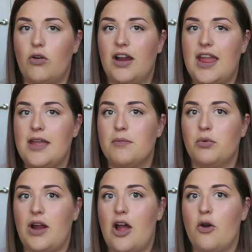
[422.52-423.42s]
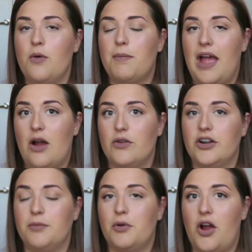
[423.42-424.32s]
or a brow
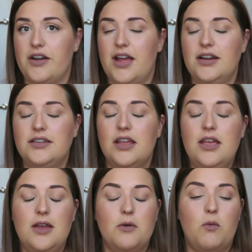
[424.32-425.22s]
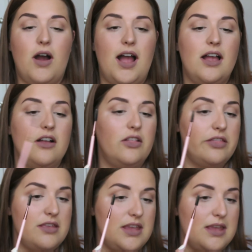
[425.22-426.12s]
powder product,
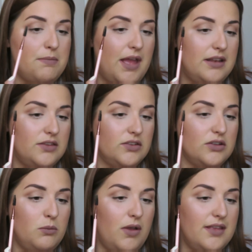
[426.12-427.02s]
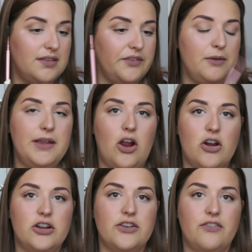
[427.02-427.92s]
while the pencil was a little bit
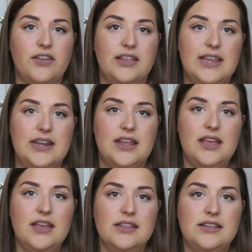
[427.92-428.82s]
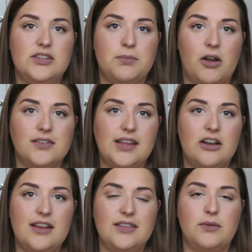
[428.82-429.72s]
harder to fill in the sparse
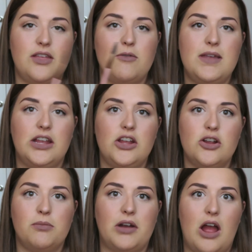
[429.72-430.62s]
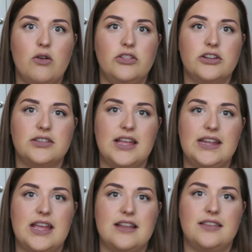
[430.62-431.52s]
areas without making your brow look
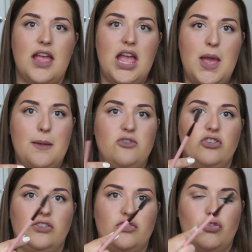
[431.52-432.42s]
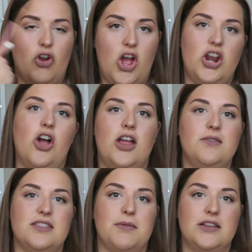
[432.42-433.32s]
like it's just drawn on
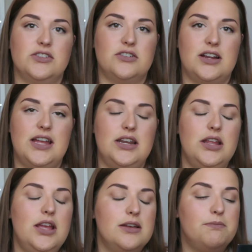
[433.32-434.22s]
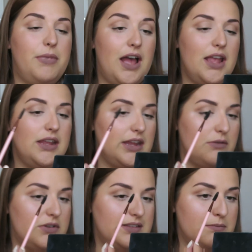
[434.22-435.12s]
with a pencil crayon. But
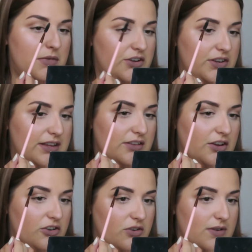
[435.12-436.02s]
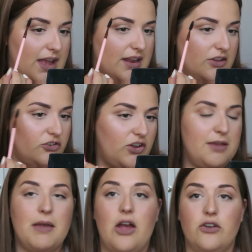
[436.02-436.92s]
it was much easier to get a
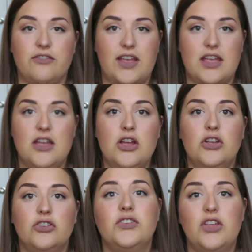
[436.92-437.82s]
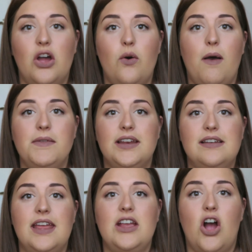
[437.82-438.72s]
shape out of it. So I'm gonna
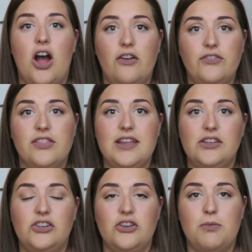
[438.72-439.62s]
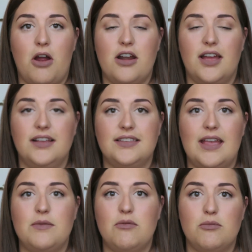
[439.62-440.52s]
take off these two products
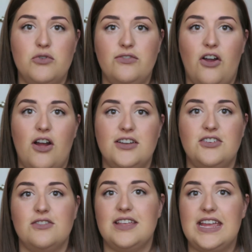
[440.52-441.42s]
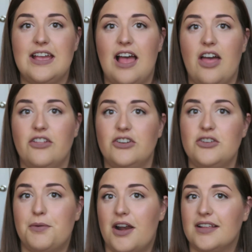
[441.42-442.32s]
and we will move on to the other
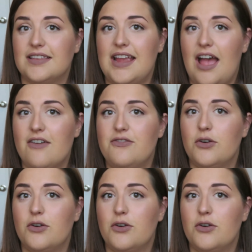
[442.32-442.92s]
two products I have